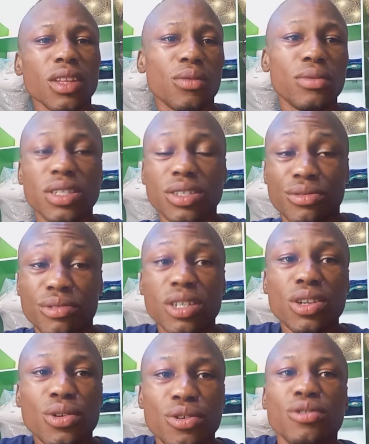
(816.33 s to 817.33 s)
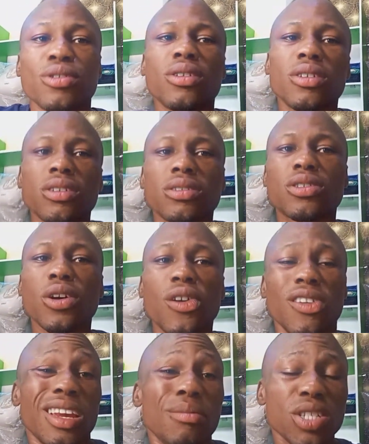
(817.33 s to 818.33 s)
which is really cool.
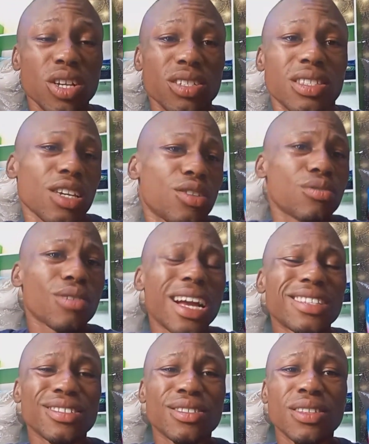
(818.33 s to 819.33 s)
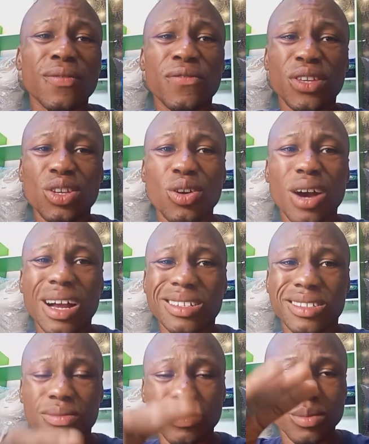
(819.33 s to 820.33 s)
So let me just take you right into the video,
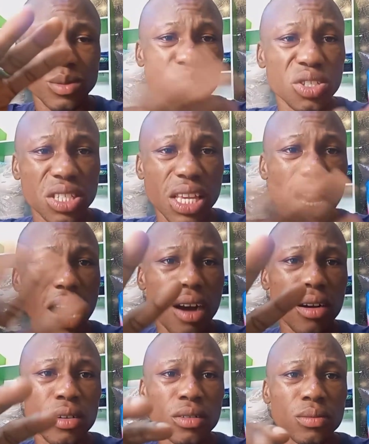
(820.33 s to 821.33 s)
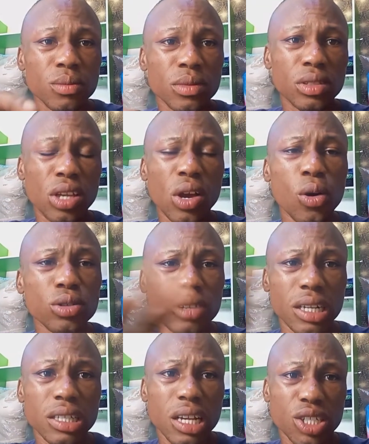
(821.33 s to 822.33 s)
and you see how the whole
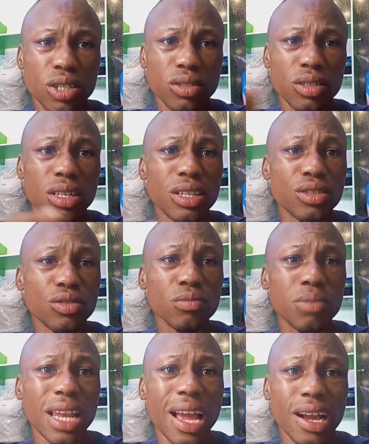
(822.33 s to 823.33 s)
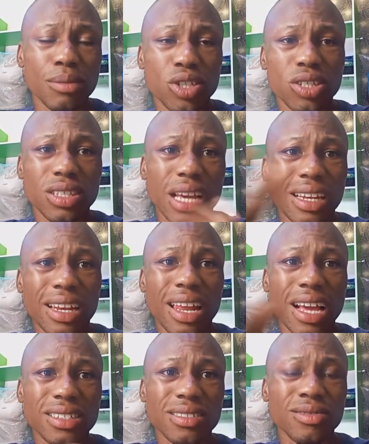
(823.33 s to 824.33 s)
transaction, so that it won't be like I'm just
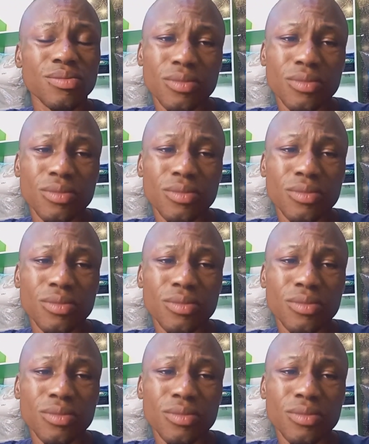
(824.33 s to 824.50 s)
analyzing